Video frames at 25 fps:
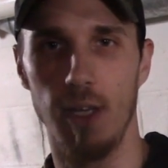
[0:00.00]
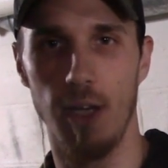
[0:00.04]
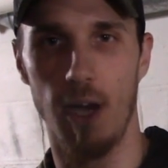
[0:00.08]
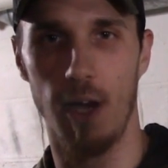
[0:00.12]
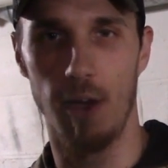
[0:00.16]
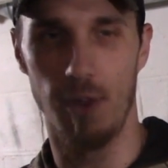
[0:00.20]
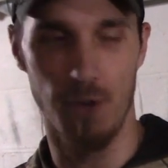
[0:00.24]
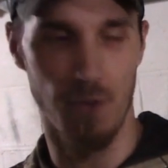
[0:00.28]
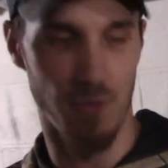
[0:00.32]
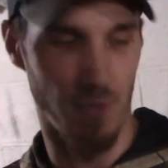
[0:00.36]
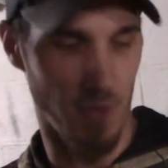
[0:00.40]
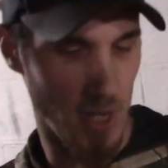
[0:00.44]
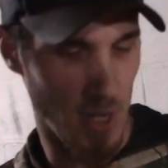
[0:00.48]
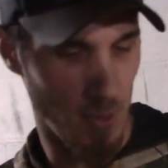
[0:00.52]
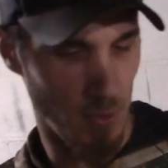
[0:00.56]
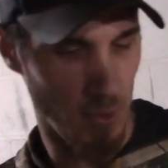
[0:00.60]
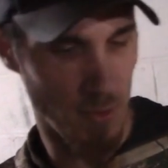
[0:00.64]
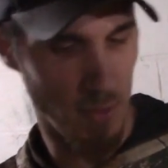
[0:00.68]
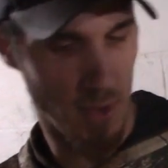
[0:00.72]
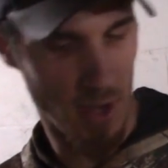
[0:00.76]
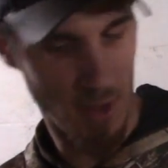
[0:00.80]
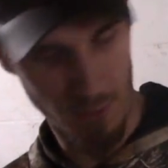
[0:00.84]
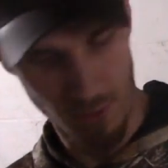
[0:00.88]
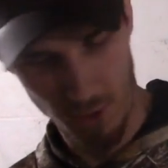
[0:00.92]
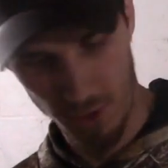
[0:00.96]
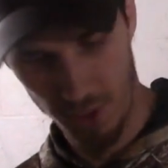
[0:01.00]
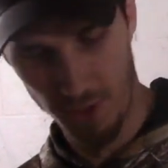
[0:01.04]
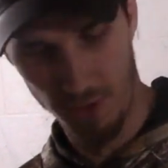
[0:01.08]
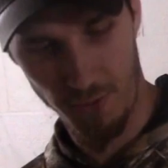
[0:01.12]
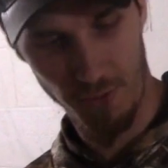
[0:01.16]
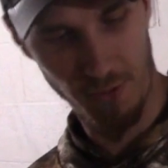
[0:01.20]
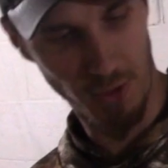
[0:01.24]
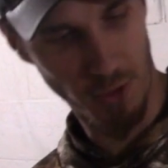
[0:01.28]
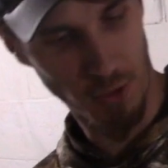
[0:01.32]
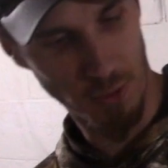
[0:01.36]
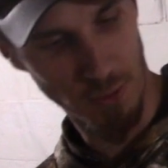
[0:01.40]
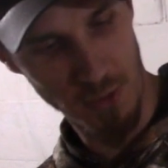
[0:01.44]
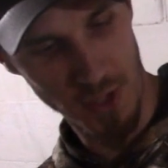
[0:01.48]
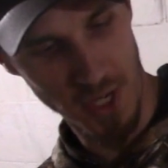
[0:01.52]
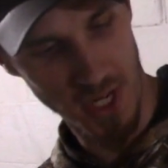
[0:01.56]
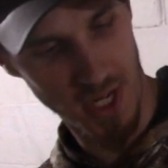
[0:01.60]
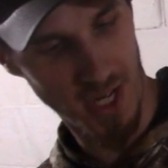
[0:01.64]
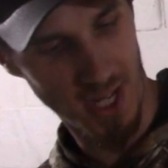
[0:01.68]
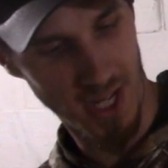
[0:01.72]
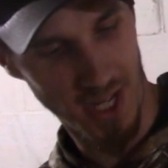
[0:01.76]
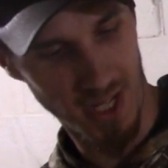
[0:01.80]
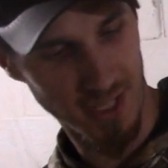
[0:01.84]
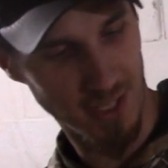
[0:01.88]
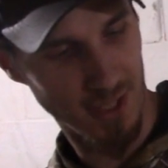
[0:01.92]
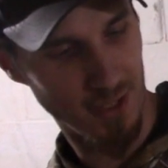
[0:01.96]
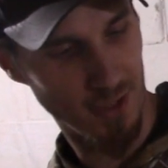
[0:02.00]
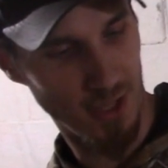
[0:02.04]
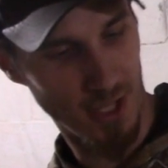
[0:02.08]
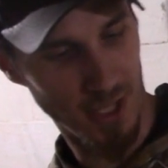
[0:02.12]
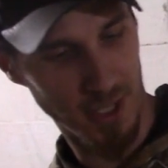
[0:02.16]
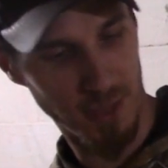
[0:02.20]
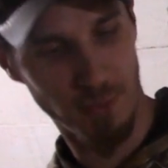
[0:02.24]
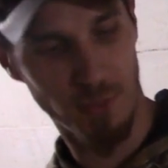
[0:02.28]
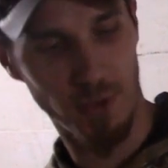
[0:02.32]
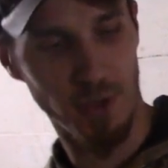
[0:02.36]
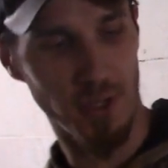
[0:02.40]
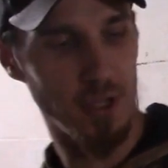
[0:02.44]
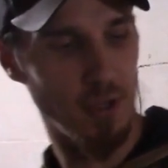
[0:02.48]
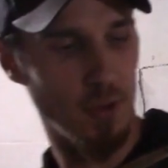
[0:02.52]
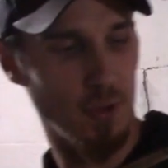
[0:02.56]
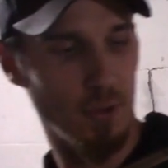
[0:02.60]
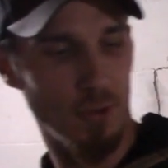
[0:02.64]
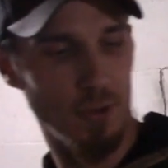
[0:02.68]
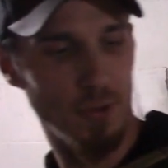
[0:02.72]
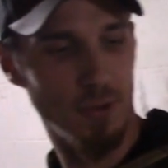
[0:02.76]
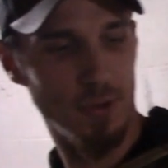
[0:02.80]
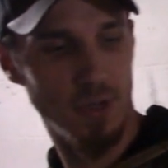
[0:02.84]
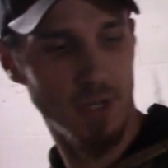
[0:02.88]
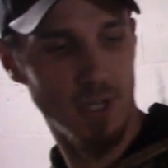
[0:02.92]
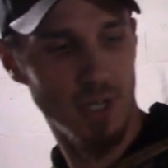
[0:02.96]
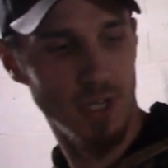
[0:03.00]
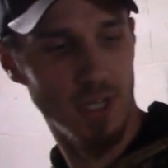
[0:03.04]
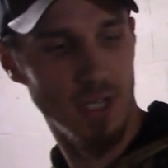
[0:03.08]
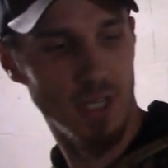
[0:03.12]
other family members have filled me in on, so that's pretty cool.